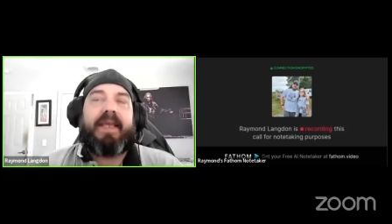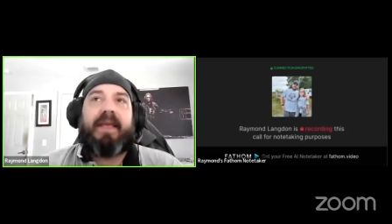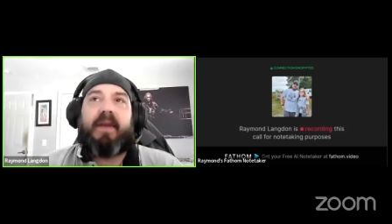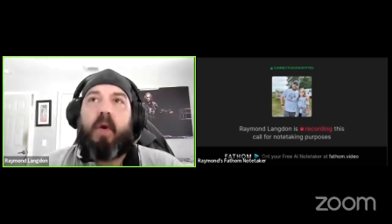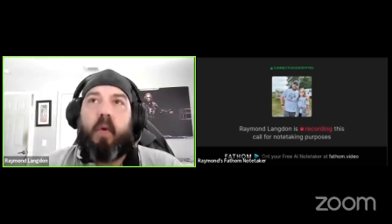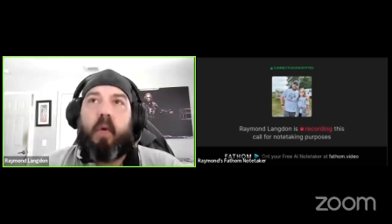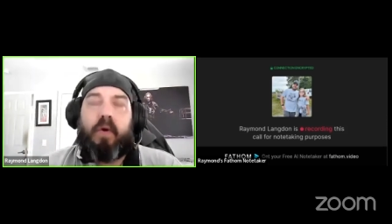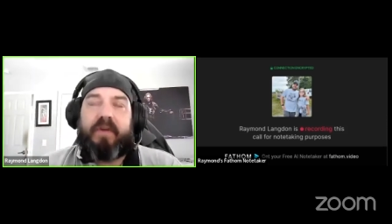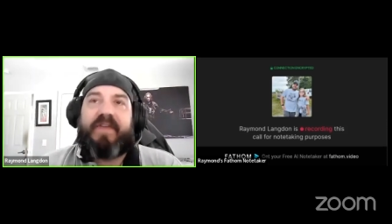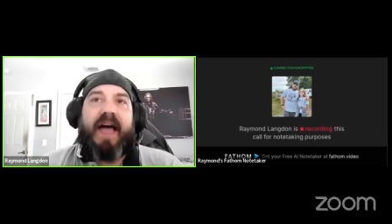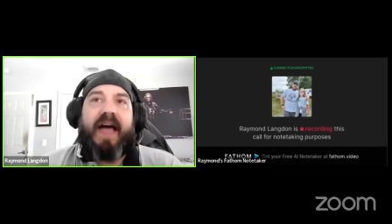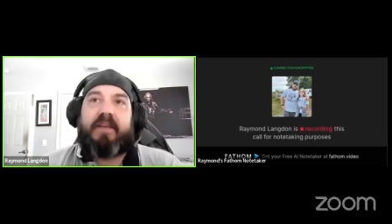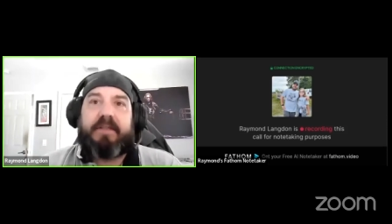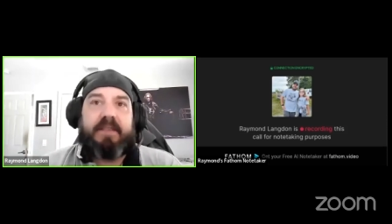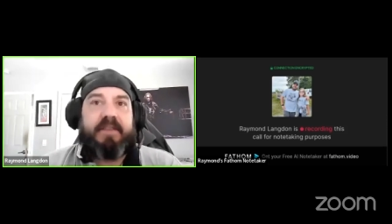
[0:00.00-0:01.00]
core
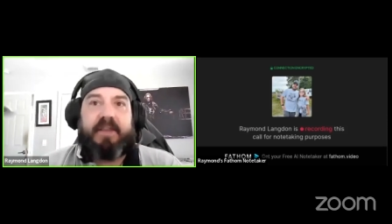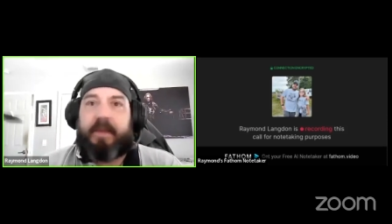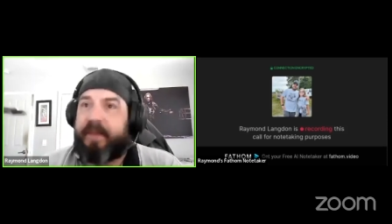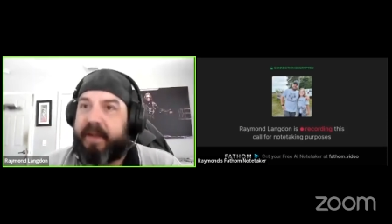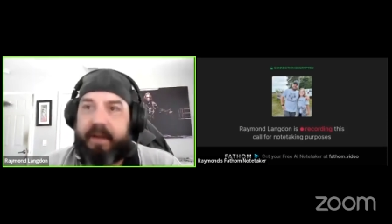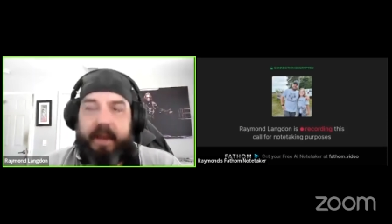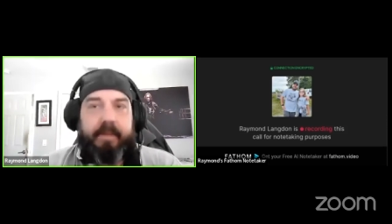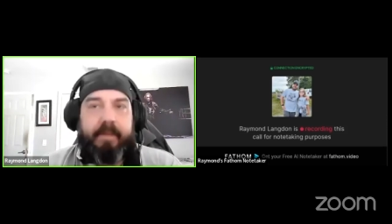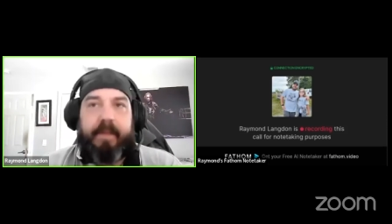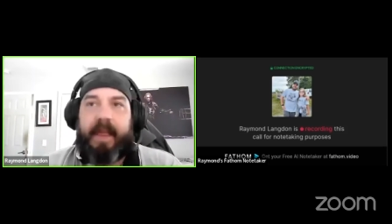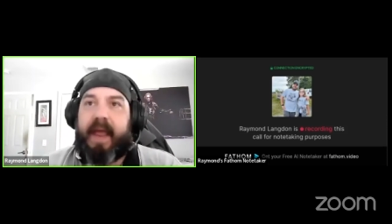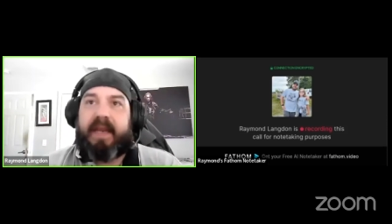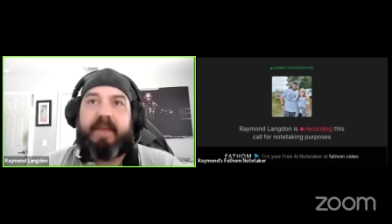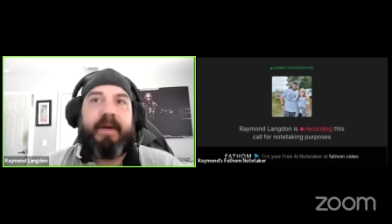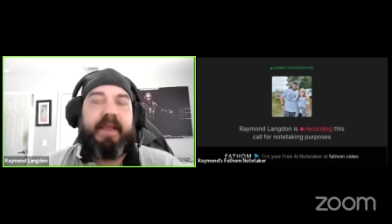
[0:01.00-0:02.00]
values and something
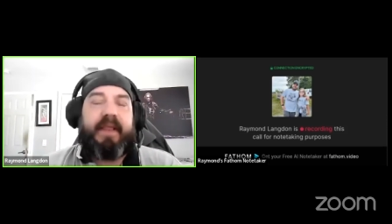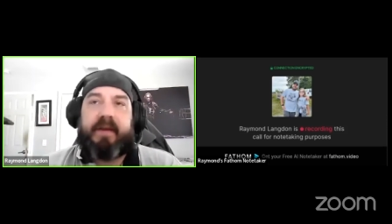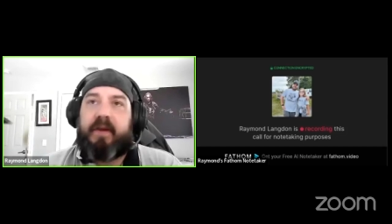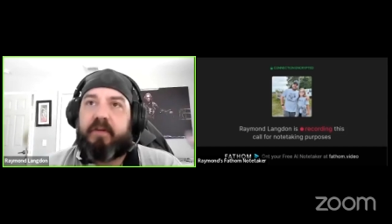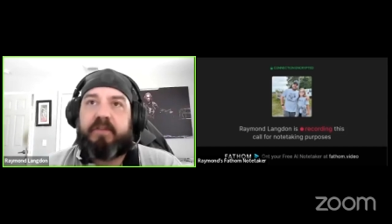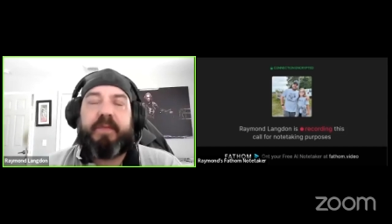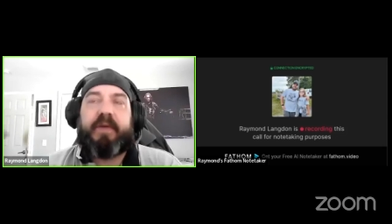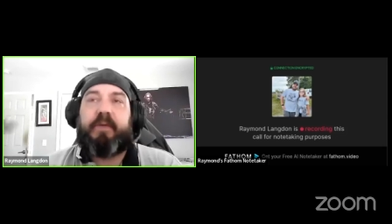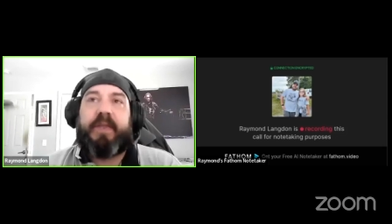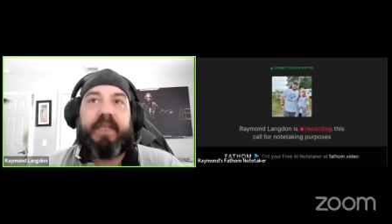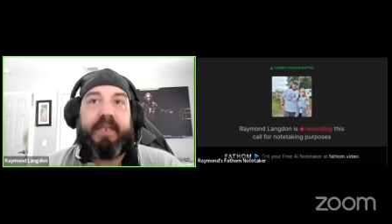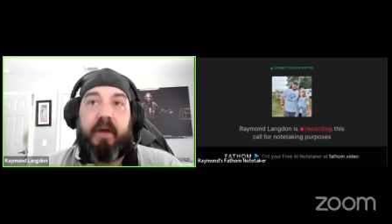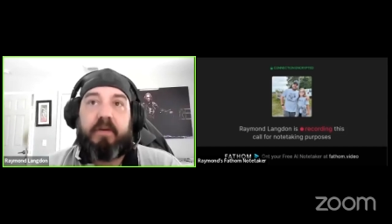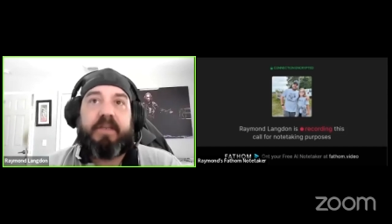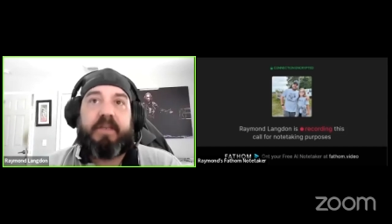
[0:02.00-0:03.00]
anybody that knows me really
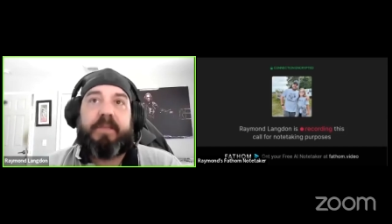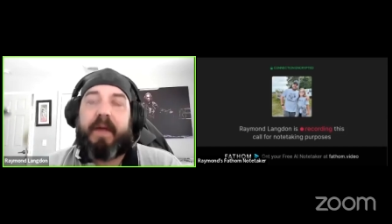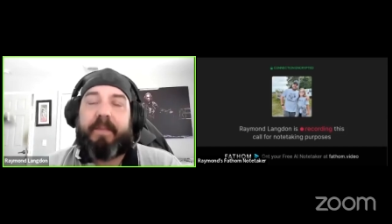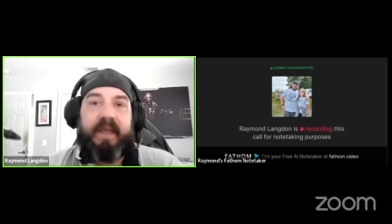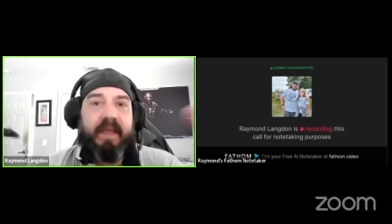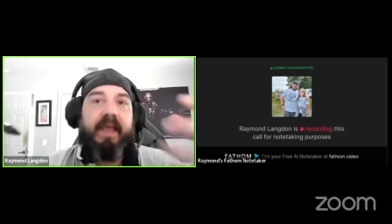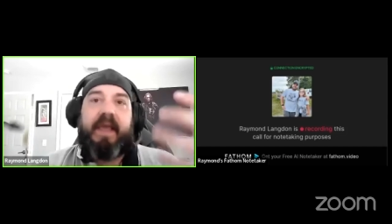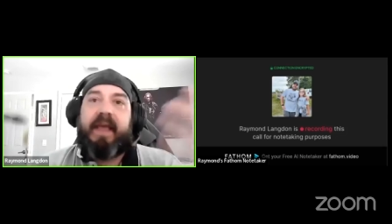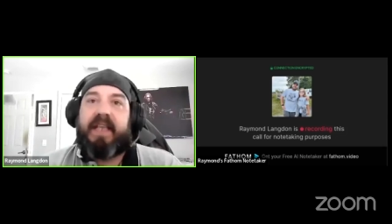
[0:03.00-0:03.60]
knows about me